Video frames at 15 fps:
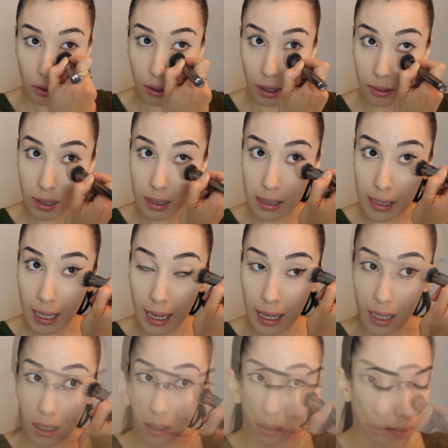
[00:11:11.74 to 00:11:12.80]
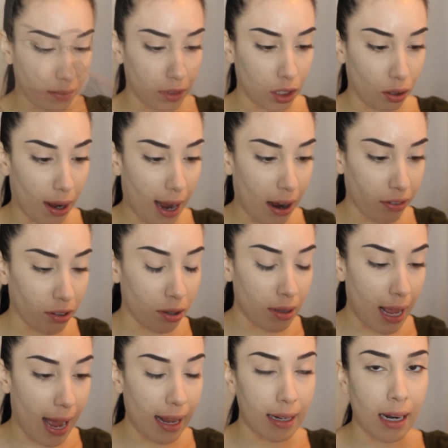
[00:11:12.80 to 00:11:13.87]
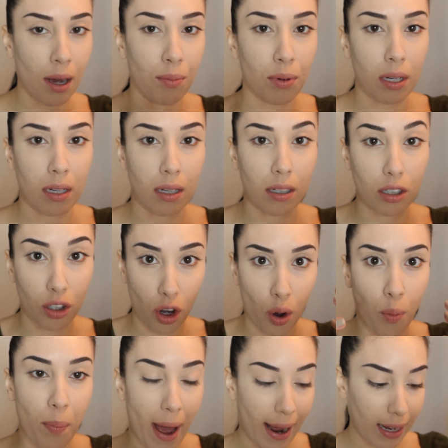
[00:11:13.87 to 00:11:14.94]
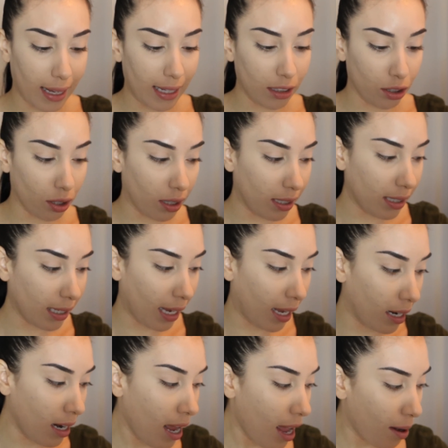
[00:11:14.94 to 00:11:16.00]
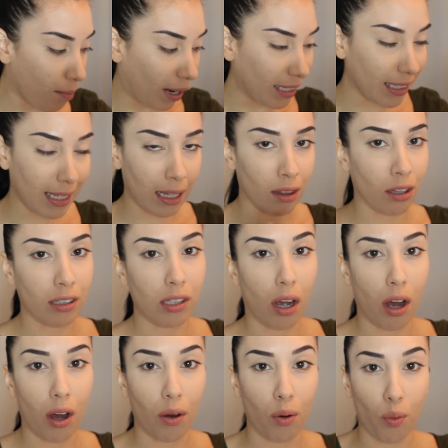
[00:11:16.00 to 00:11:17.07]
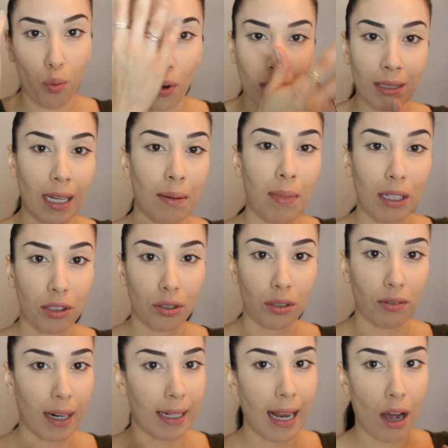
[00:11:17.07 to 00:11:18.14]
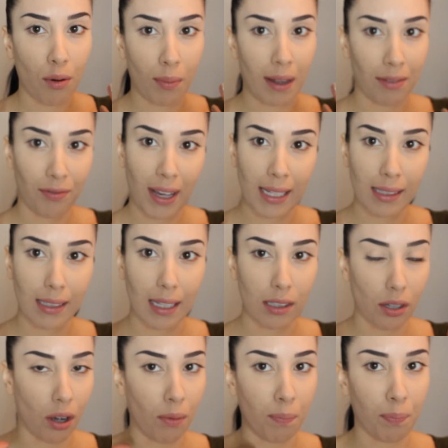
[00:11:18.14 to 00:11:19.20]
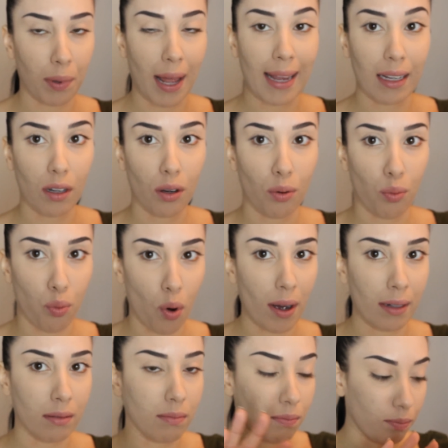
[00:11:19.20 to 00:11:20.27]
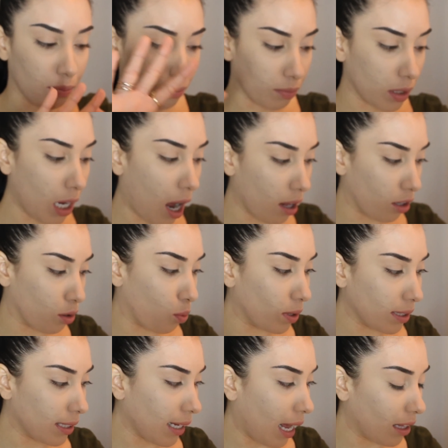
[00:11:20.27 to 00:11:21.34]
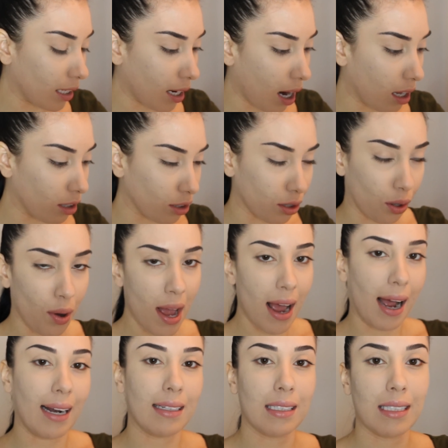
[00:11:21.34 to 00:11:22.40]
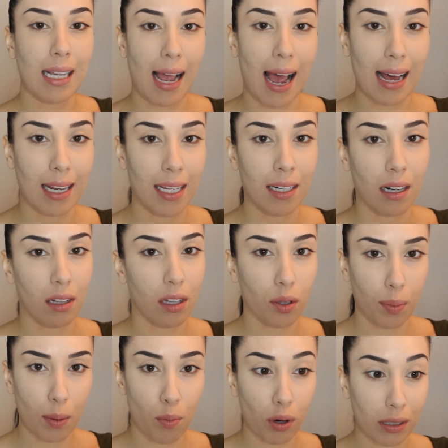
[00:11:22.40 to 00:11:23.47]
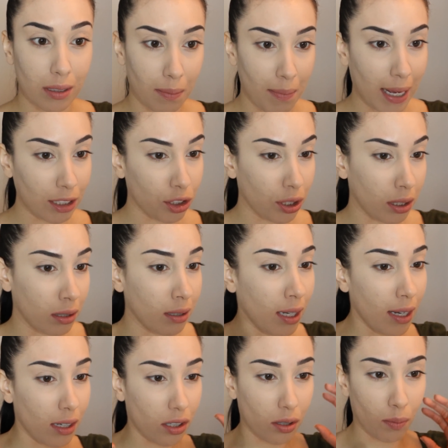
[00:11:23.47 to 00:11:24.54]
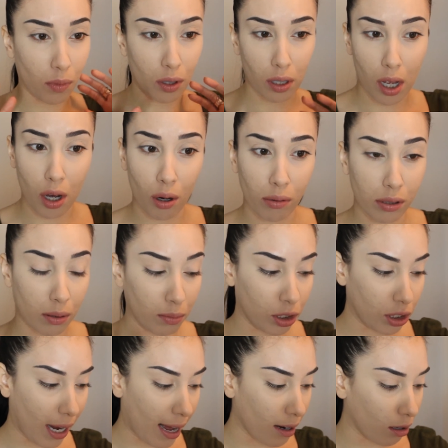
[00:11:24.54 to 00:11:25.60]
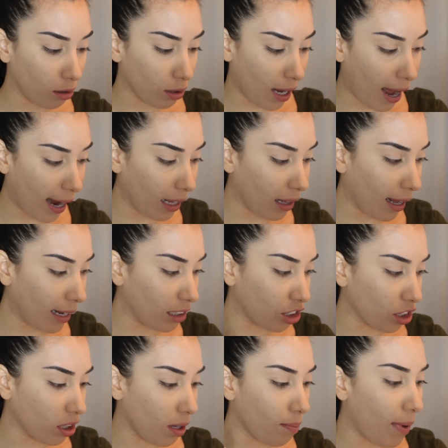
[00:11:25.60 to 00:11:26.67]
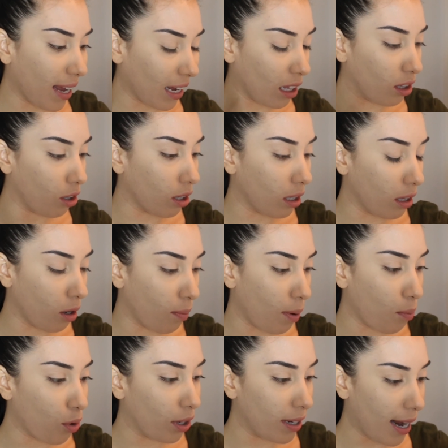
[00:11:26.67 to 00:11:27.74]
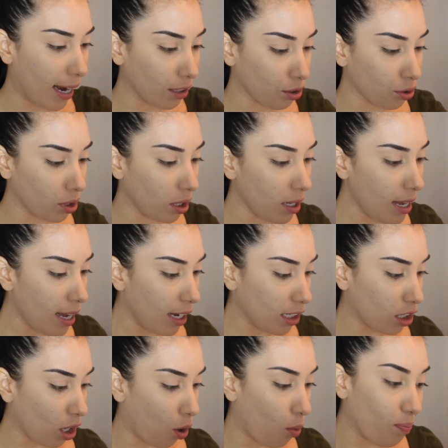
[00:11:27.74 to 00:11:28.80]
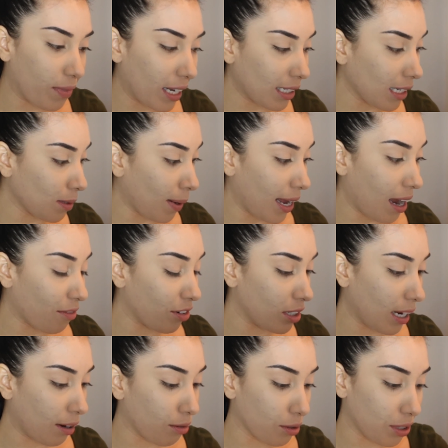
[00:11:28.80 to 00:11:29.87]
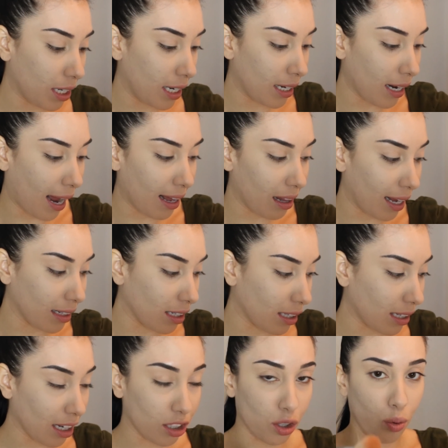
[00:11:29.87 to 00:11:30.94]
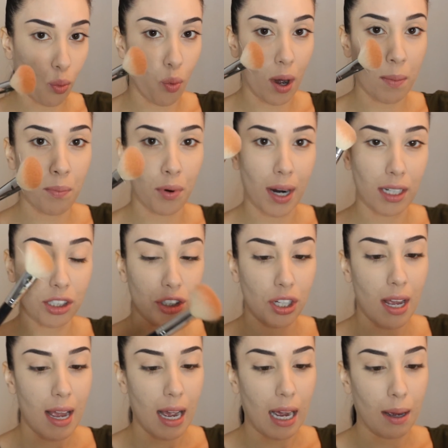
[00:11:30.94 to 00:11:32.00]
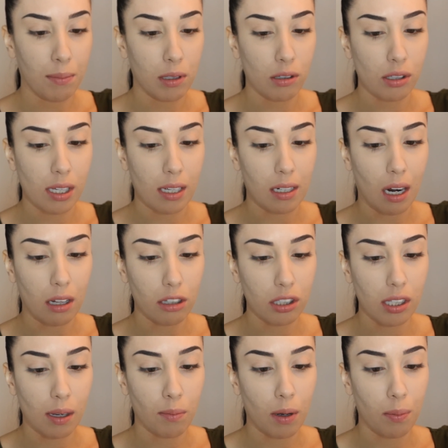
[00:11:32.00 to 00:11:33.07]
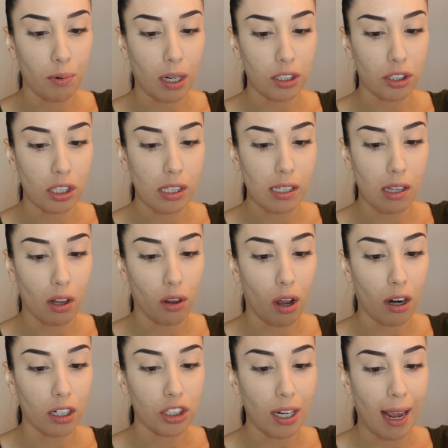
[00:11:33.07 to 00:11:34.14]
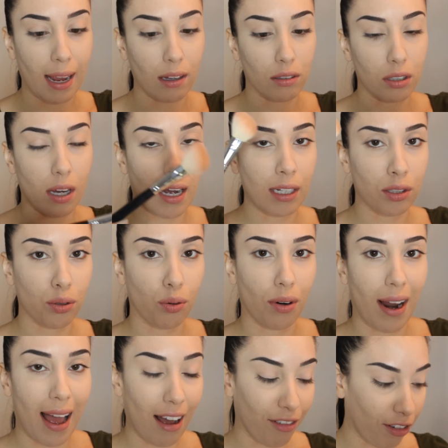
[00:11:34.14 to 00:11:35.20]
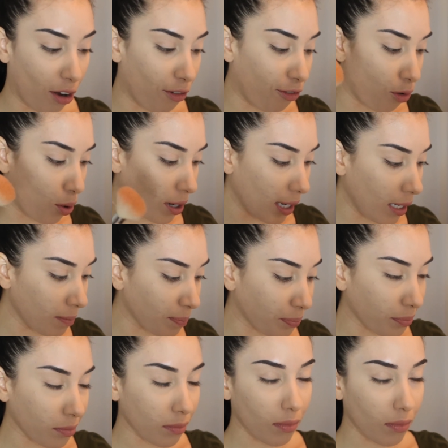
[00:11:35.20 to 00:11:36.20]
throughout the day. Okay. So after that, now I'm going to go back into the skin. My skin looks all one-dimensional right now. On my face, it's all blank, one color, one solid color. So I need to add in a little bit more dimension, some glow, some shadows, highlight, just to make it look a little bit more natural. So this is my everyday routine. I like to stick to one brush. I'm using another Sigma brush. This is the Large Angled Contour F40.